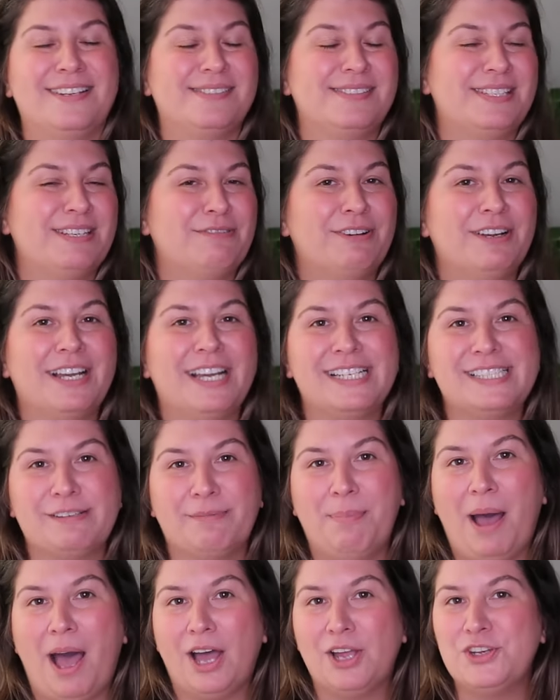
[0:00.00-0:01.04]
different kinds
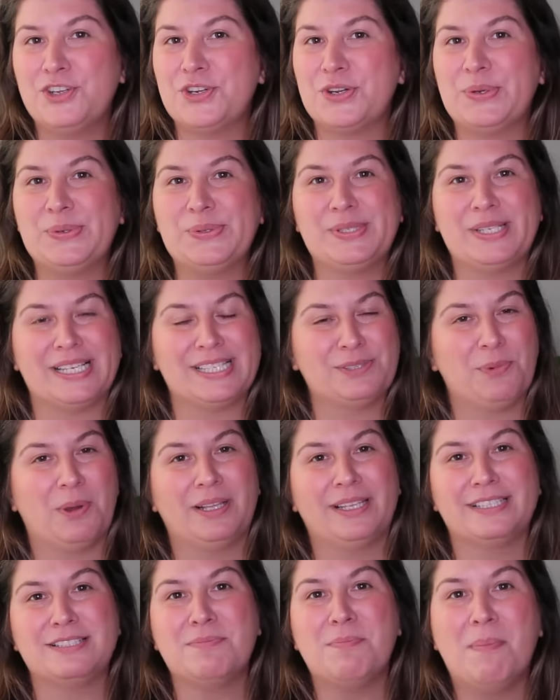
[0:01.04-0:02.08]
of ponchos, as
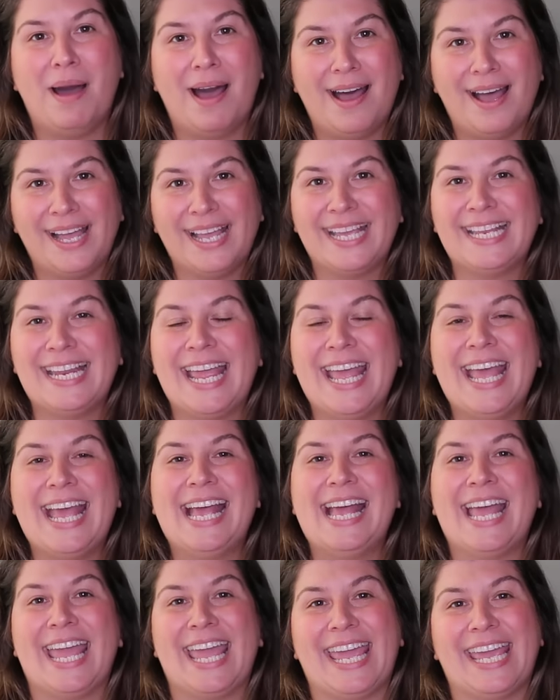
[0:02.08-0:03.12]
well as mine.
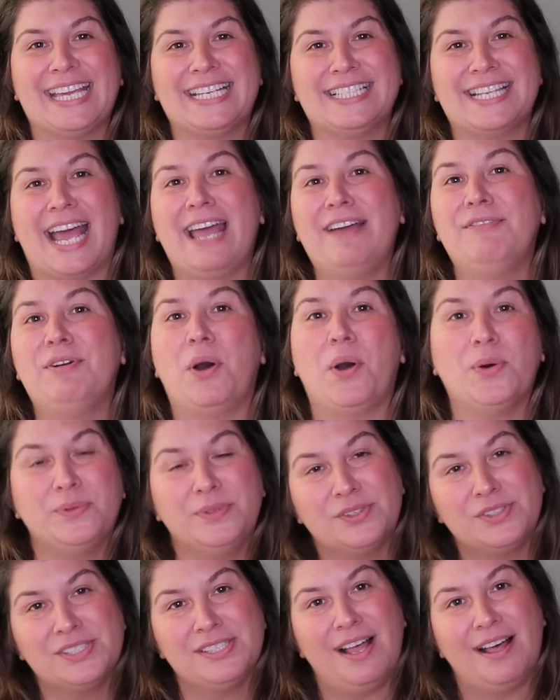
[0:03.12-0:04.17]
And I have an
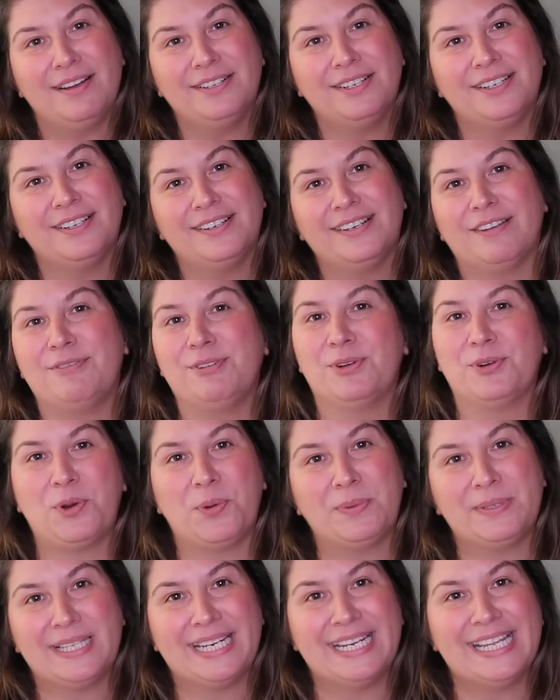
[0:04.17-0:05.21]
owner's locker. If you don't know
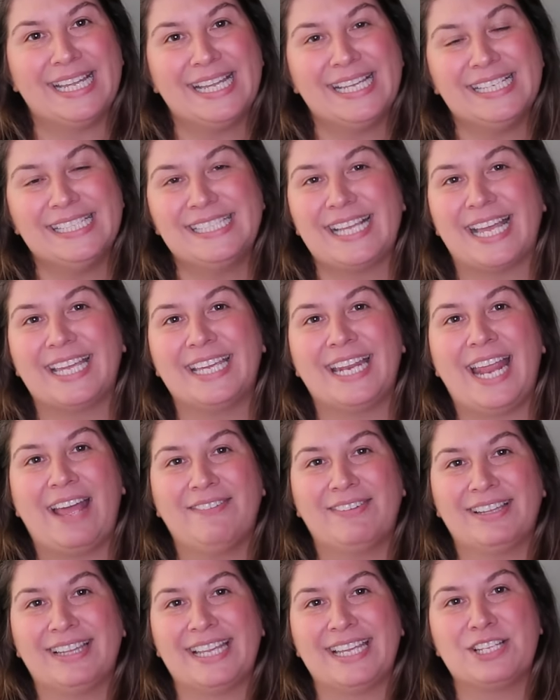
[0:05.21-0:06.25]
what that is, I can
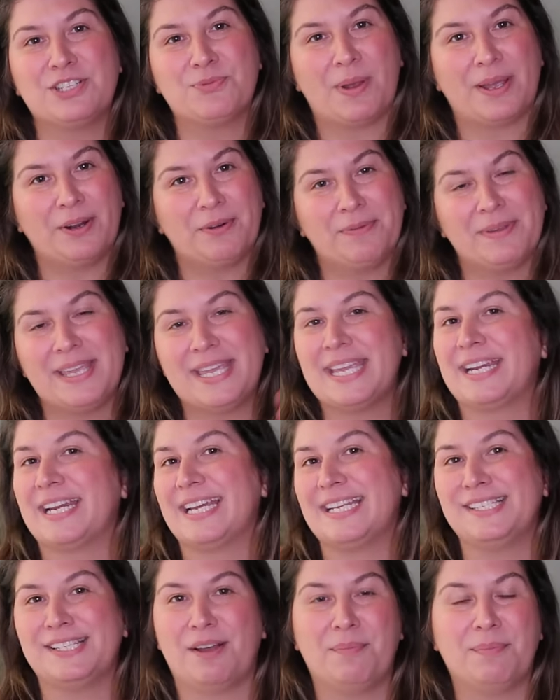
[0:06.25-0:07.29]
have it linked right over here
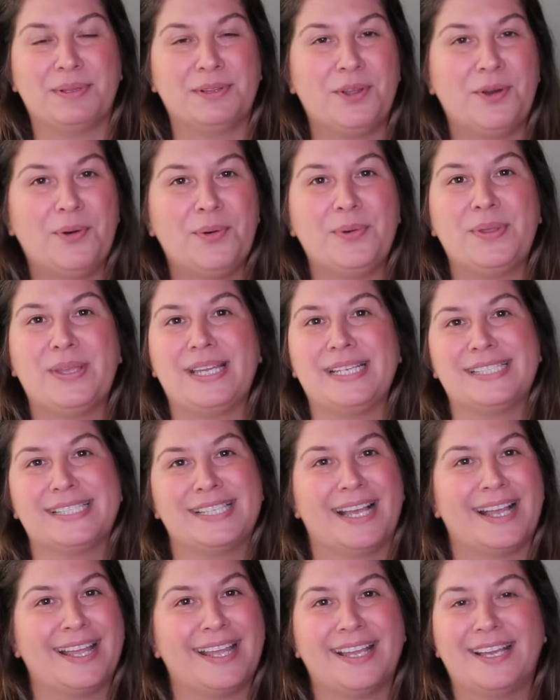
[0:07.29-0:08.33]
and down below. It's
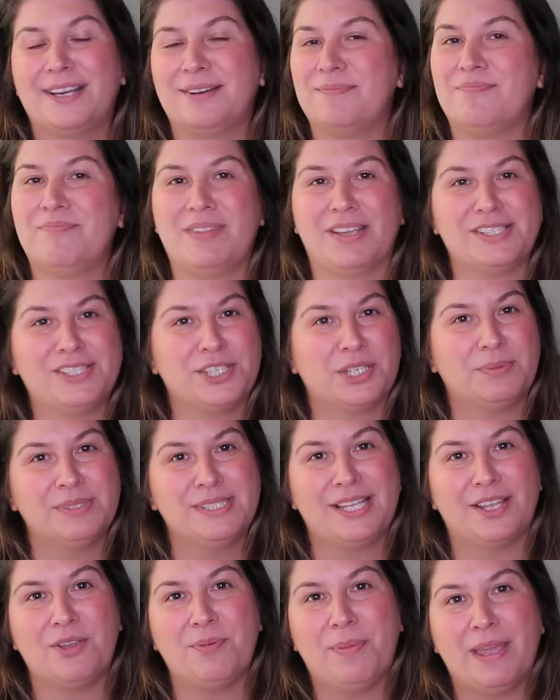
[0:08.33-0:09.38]
like a service
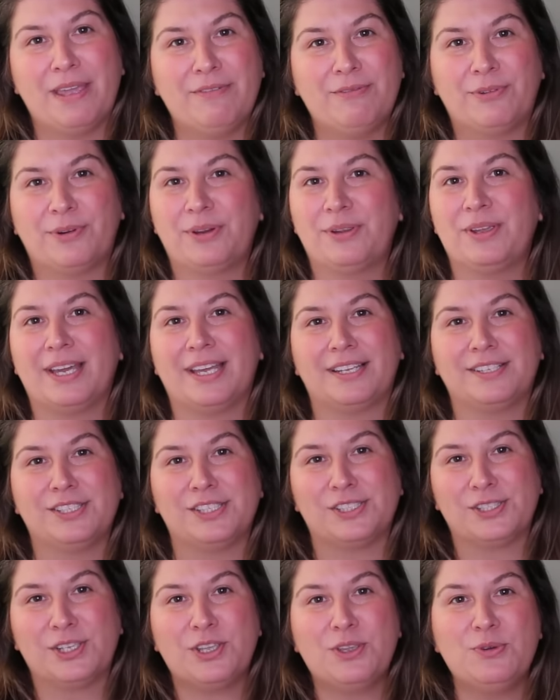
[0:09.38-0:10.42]
that you pay for. You get
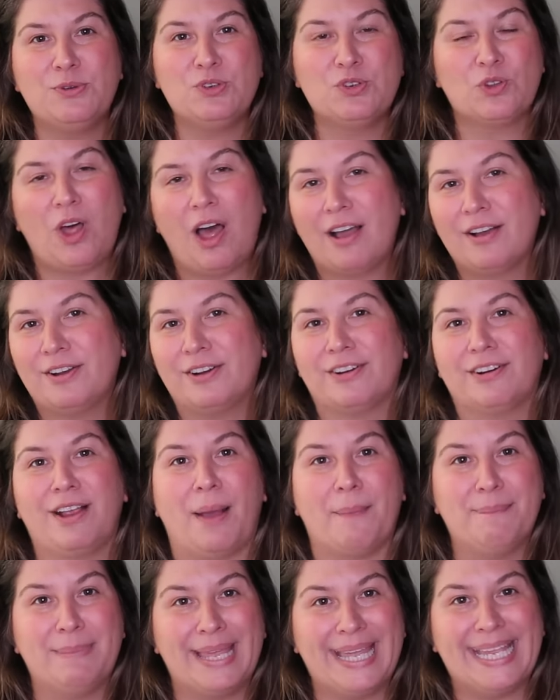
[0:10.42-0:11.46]
this huge locker,
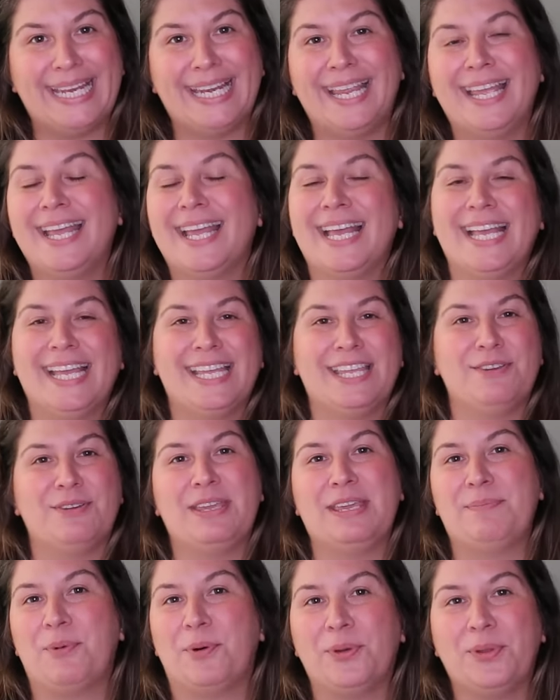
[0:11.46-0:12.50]
a bin, you
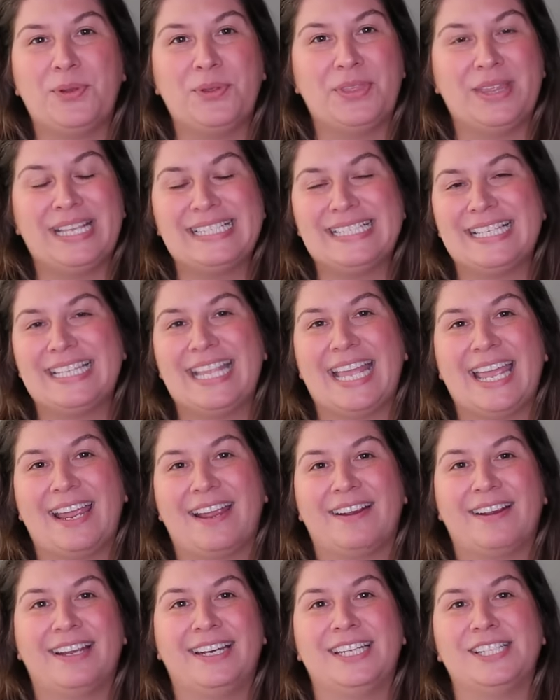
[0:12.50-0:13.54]
keep all your things in
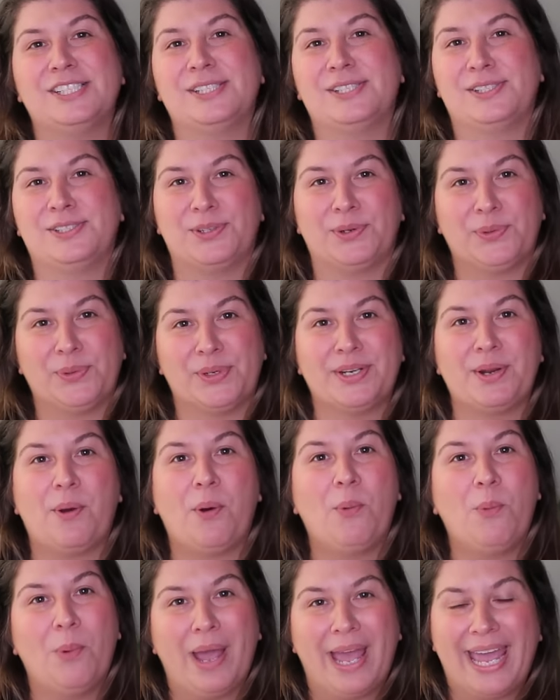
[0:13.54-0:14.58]
there, and it's stored
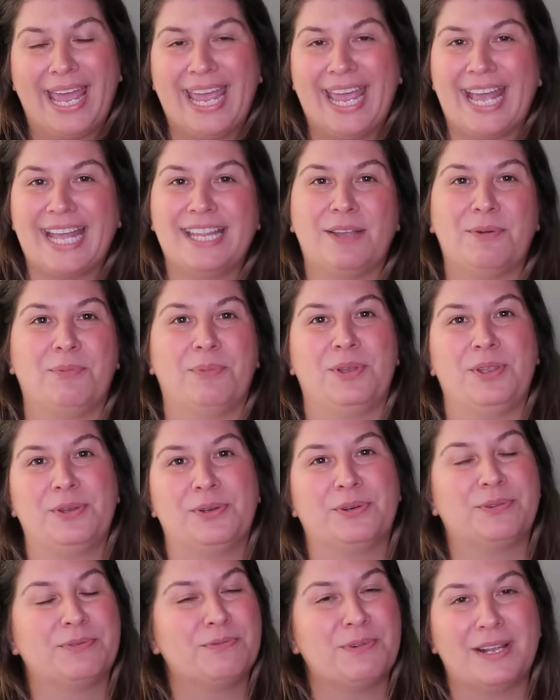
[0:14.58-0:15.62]
away, and then when
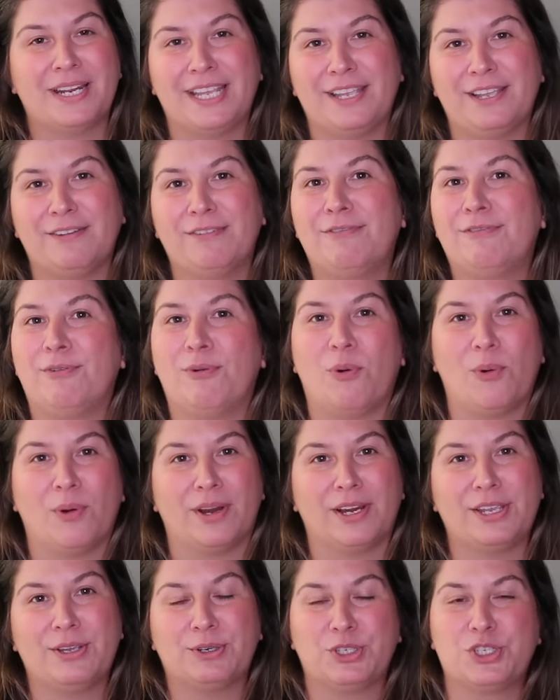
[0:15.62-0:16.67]
you're ready
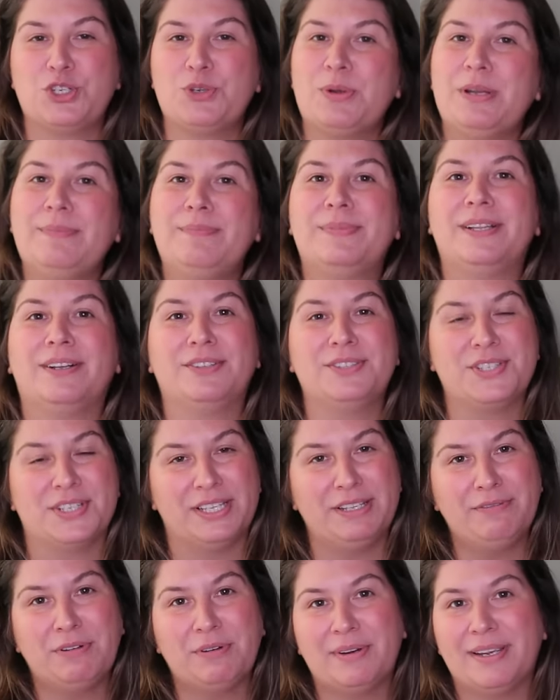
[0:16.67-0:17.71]
for your trip, they'll
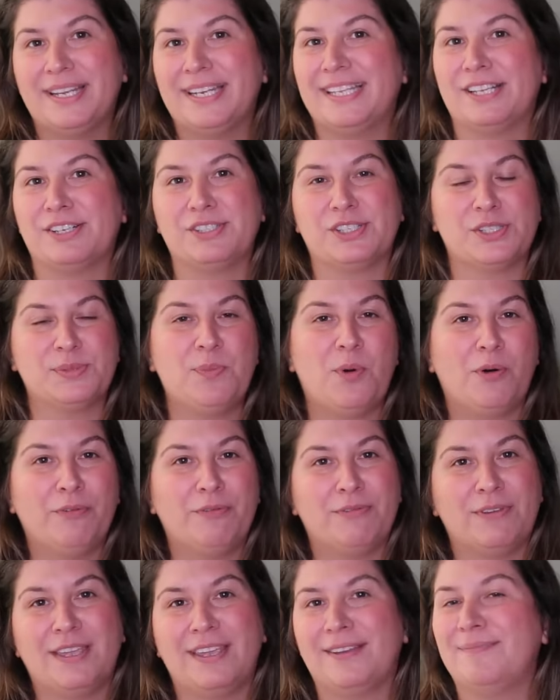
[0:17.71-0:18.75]
deliver it. There's a small
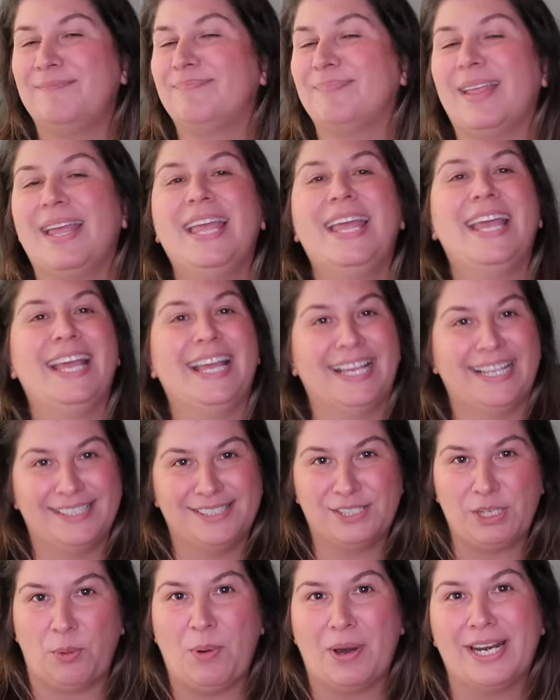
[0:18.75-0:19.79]
fee,
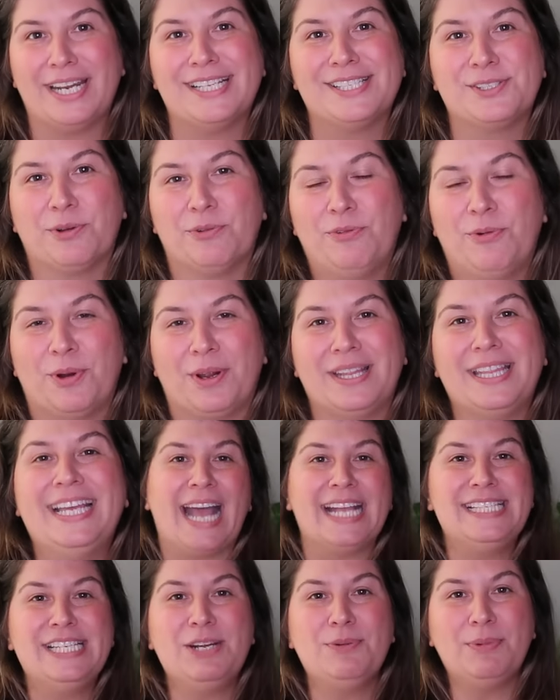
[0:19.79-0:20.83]
so on and so forth.
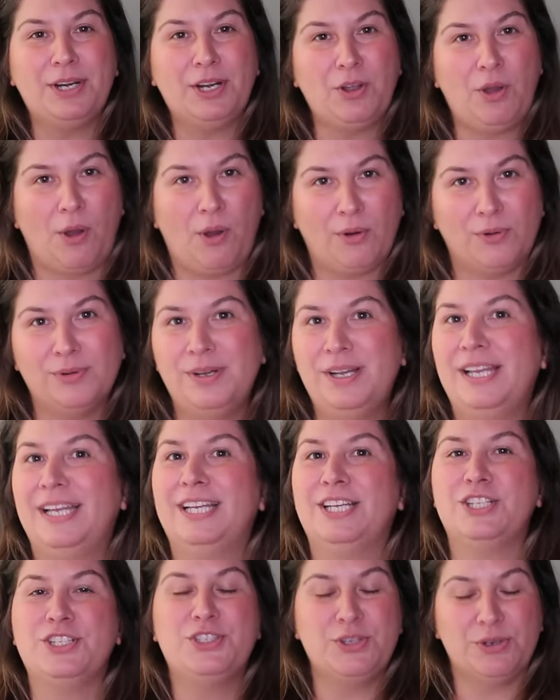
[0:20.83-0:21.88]
I didn't want to go
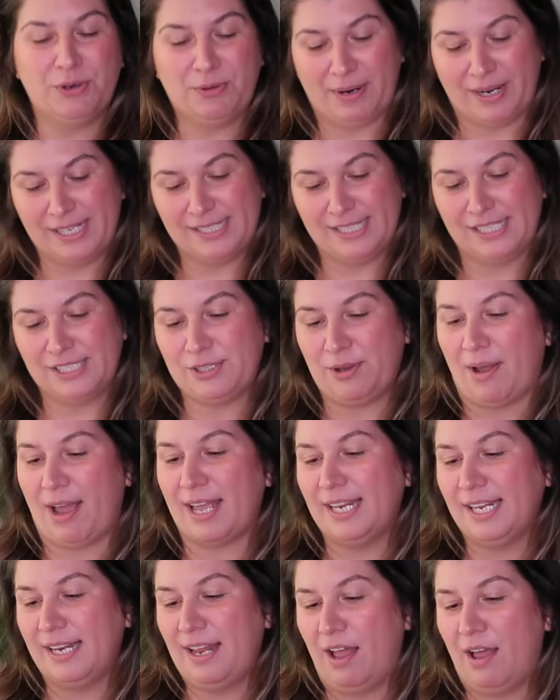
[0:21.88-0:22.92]
too crazy, so I
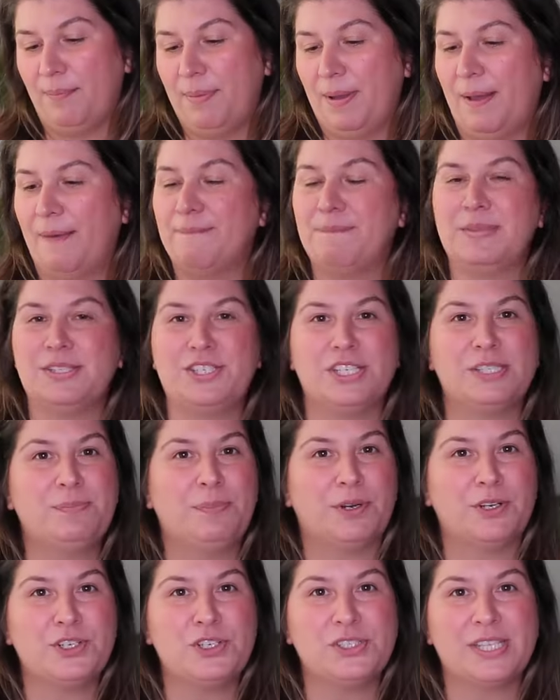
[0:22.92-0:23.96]
ended up just
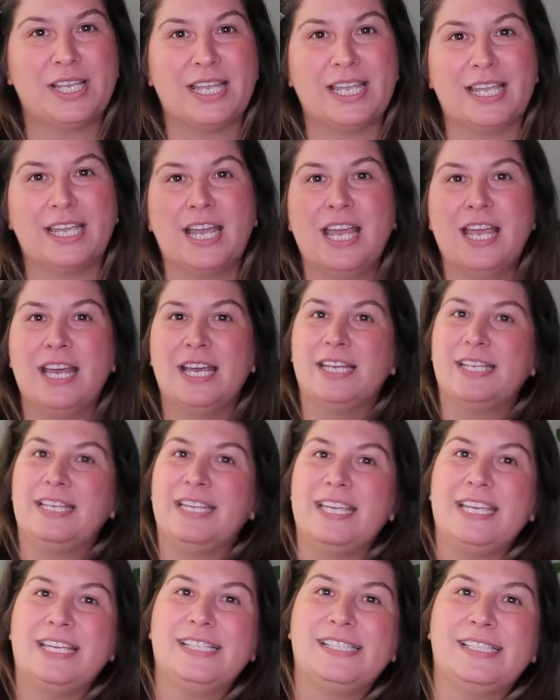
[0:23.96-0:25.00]
purchasing
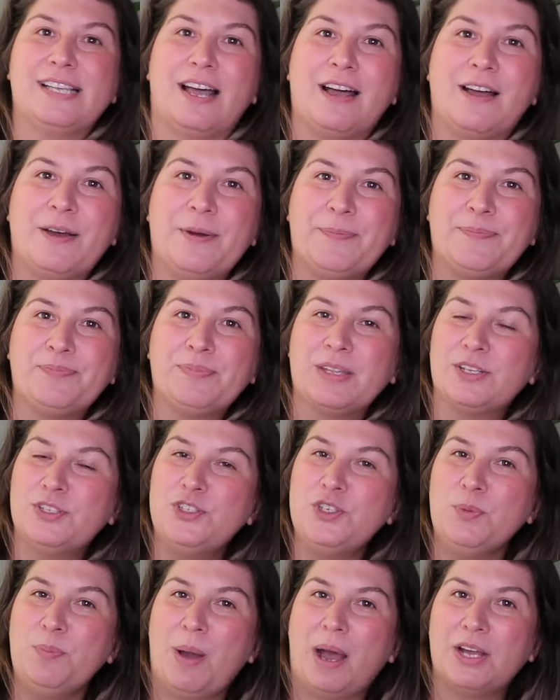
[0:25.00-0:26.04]
these
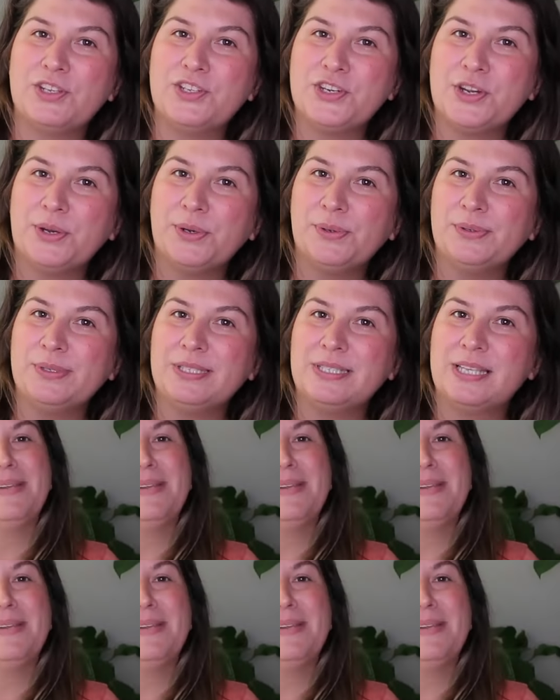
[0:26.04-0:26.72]
two ponchos